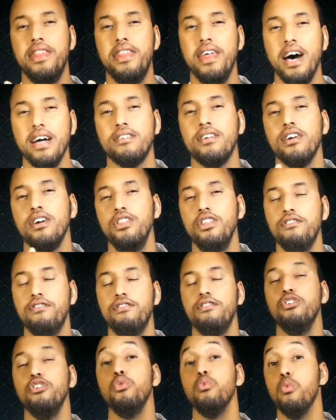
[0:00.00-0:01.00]
that the
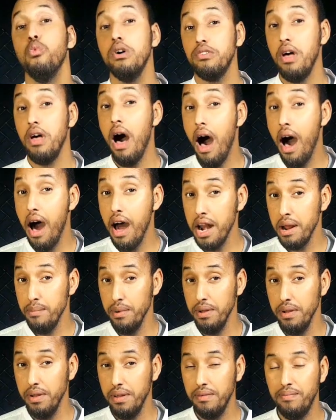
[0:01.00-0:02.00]
food was
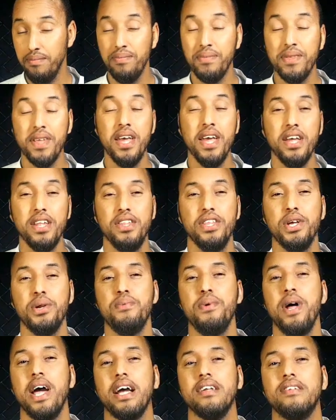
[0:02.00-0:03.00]
horrible.
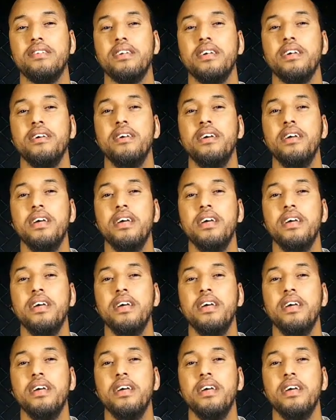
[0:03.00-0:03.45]
Direct.